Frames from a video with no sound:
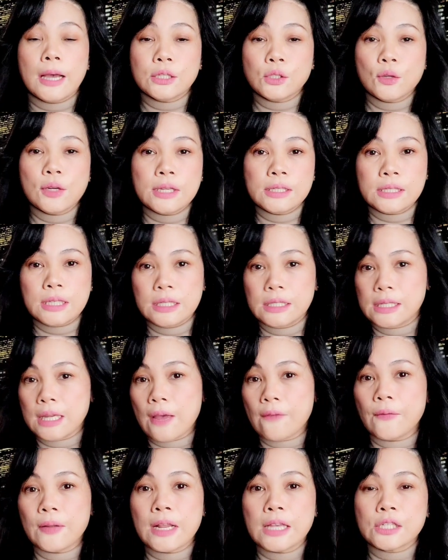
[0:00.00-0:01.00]
As soon as
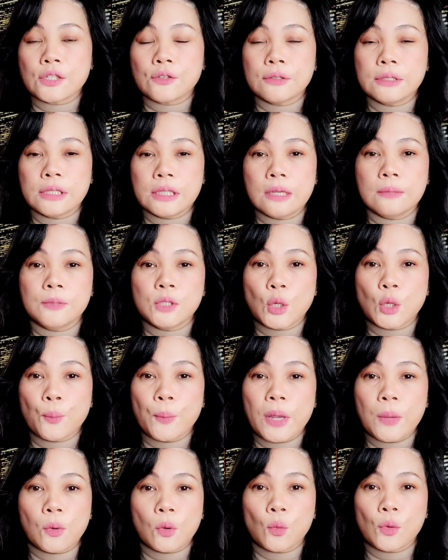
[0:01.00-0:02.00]
CGFNS receives your
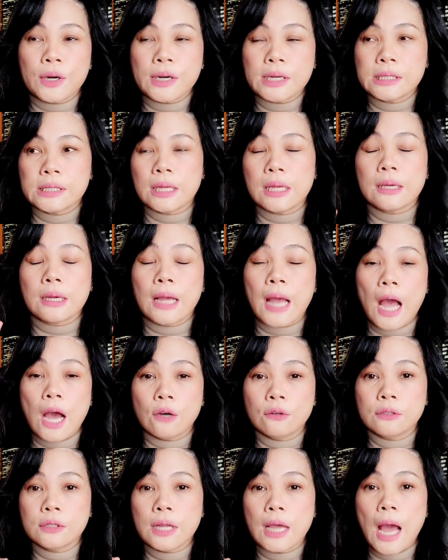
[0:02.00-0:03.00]
paperwork,
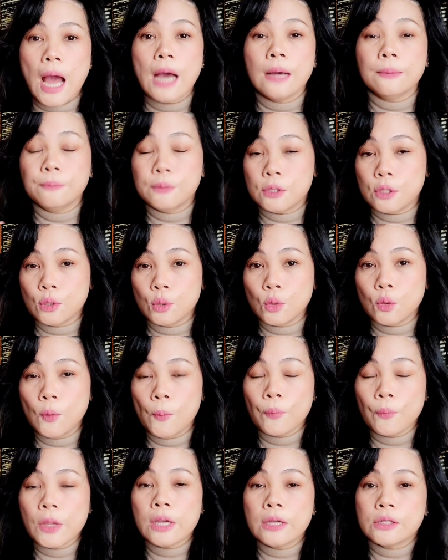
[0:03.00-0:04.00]
count up to
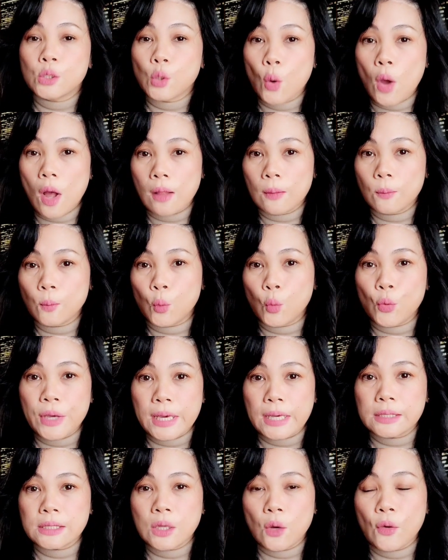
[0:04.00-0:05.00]
12
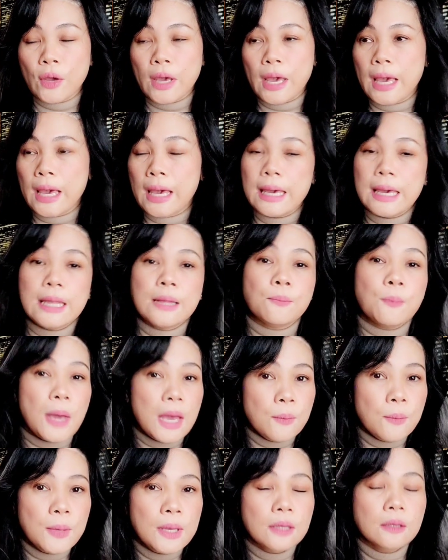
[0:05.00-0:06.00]
weeks, okay? It
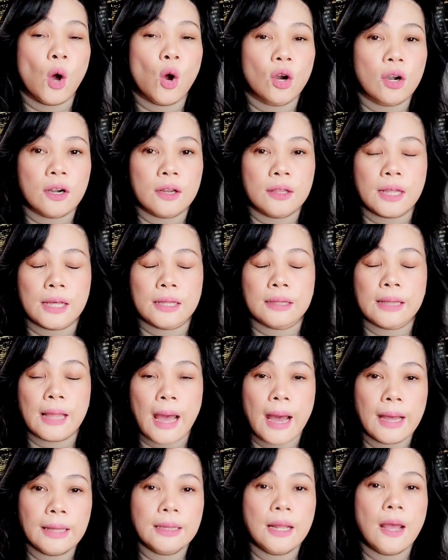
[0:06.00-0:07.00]
may be longer than
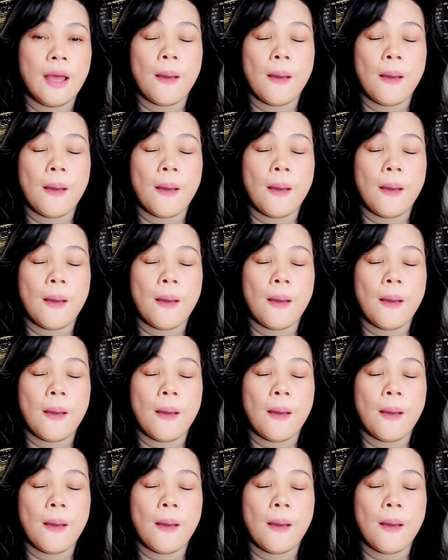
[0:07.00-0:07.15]
that,